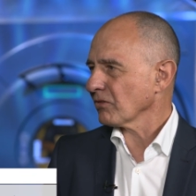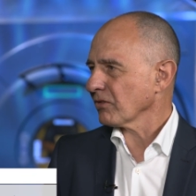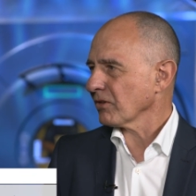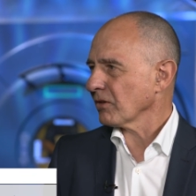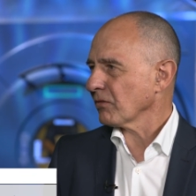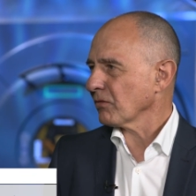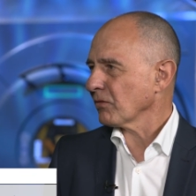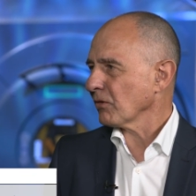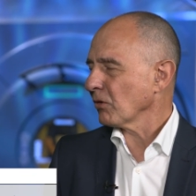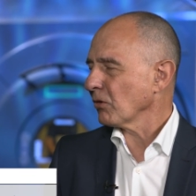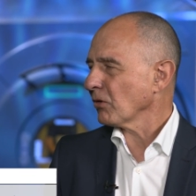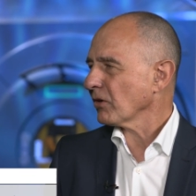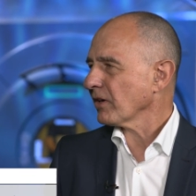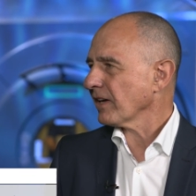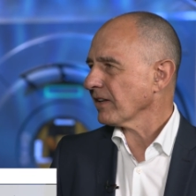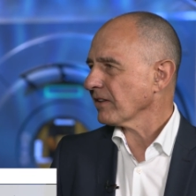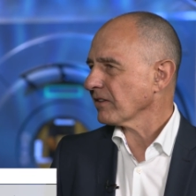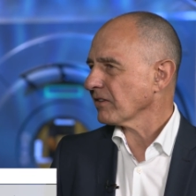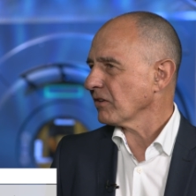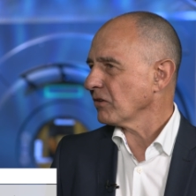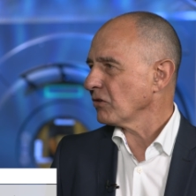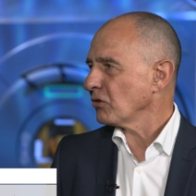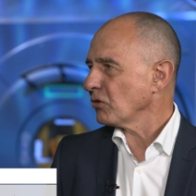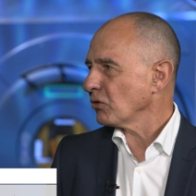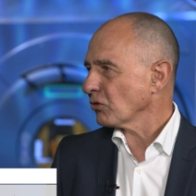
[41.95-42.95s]
If you look at
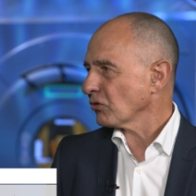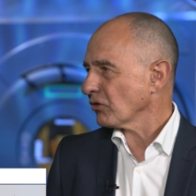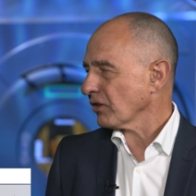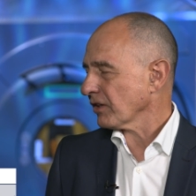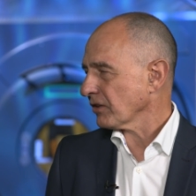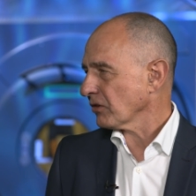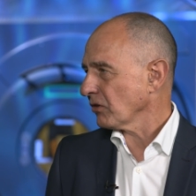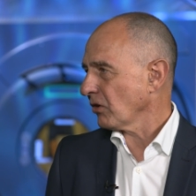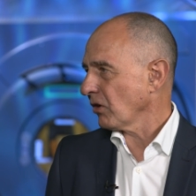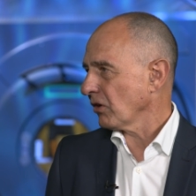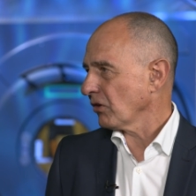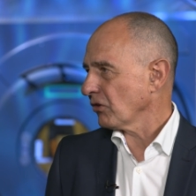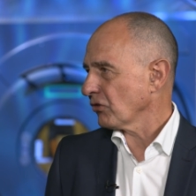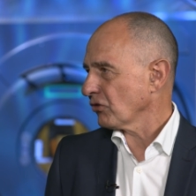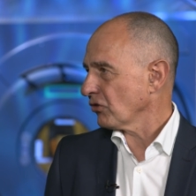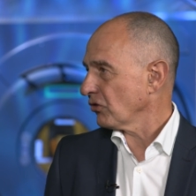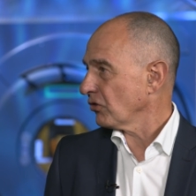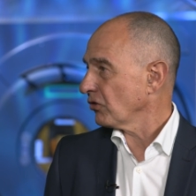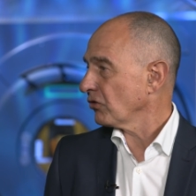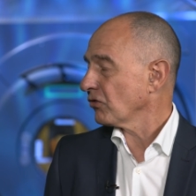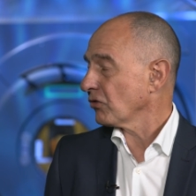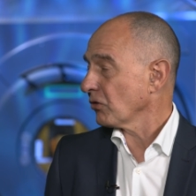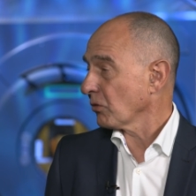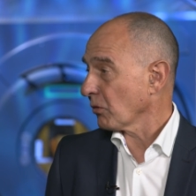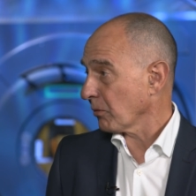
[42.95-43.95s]
the new
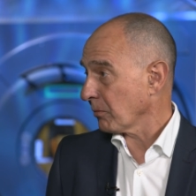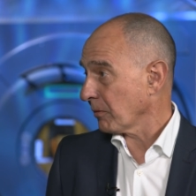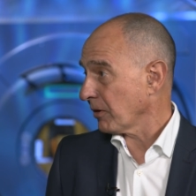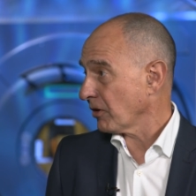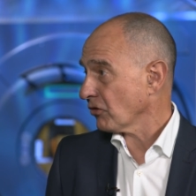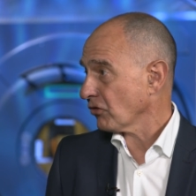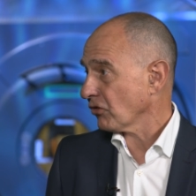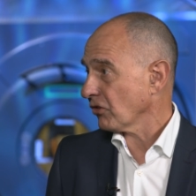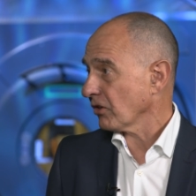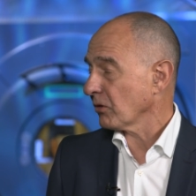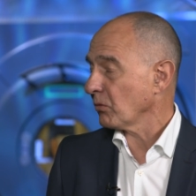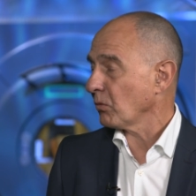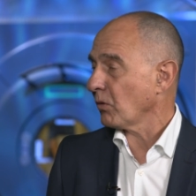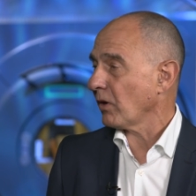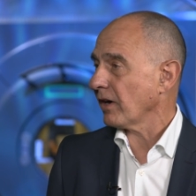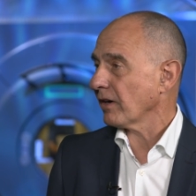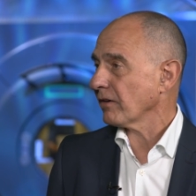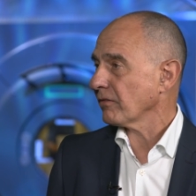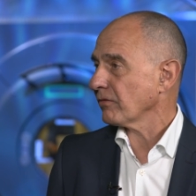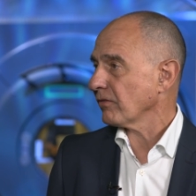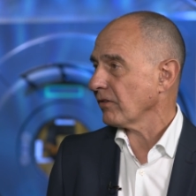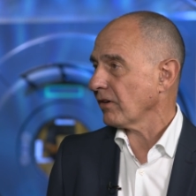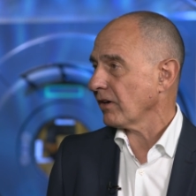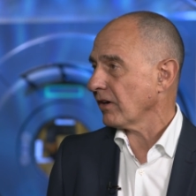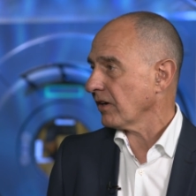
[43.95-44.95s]
technologies, you were mentioning
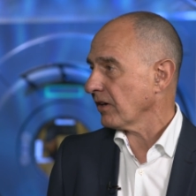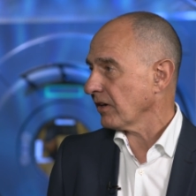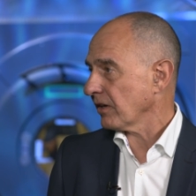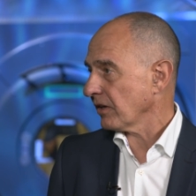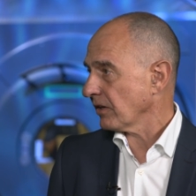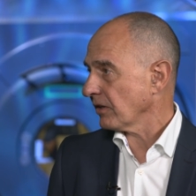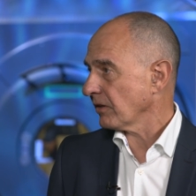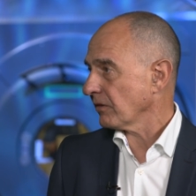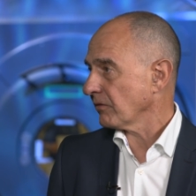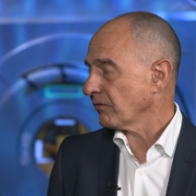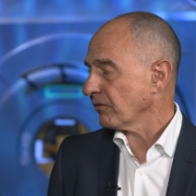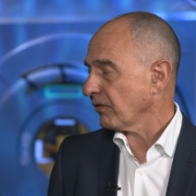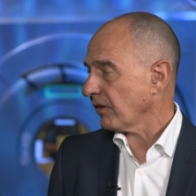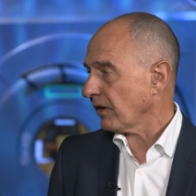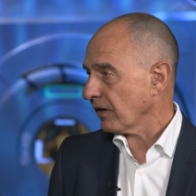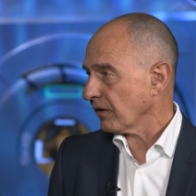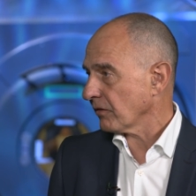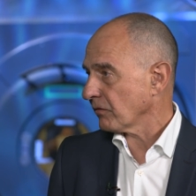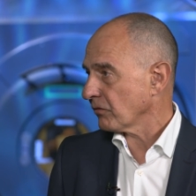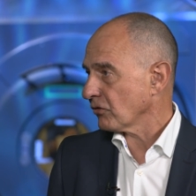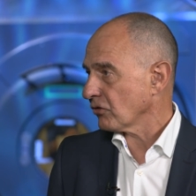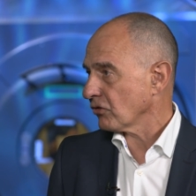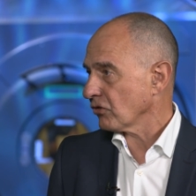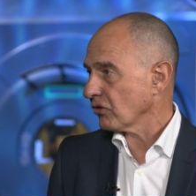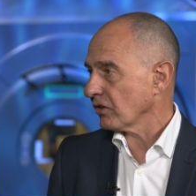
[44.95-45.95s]
Wi-Fi,
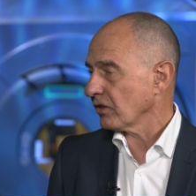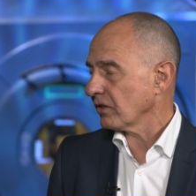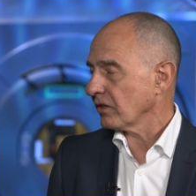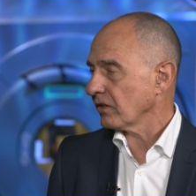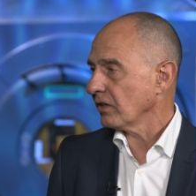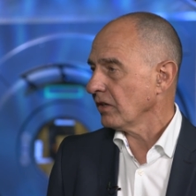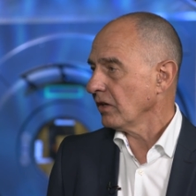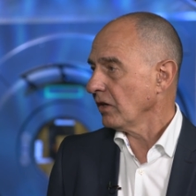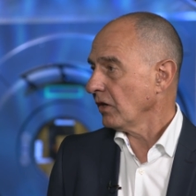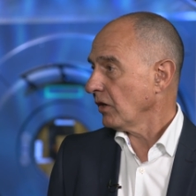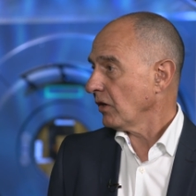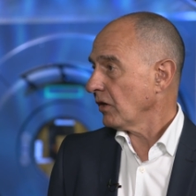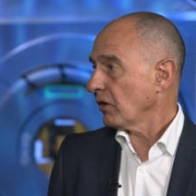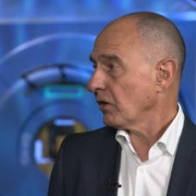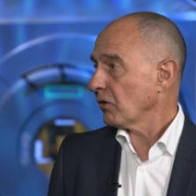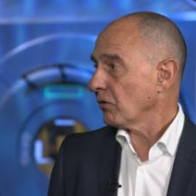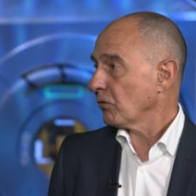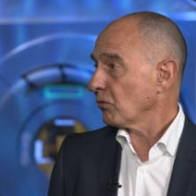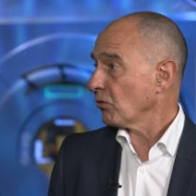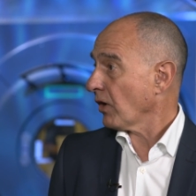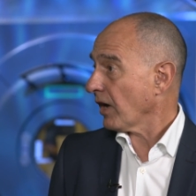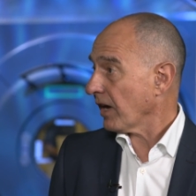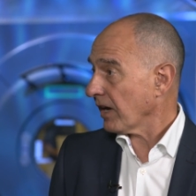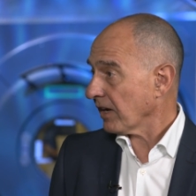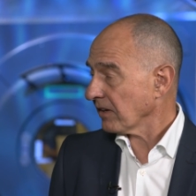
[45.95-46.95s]
5G,
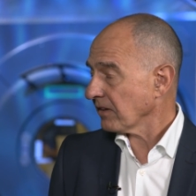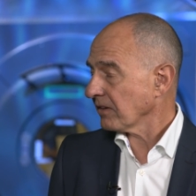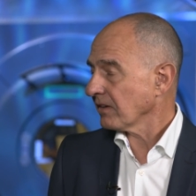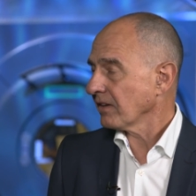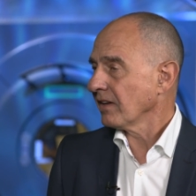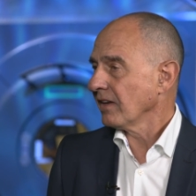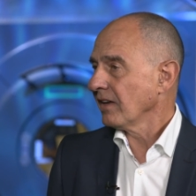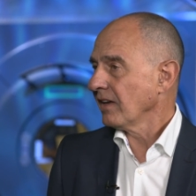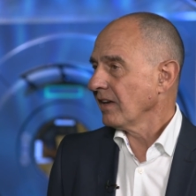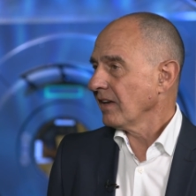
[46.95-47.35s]
RAN,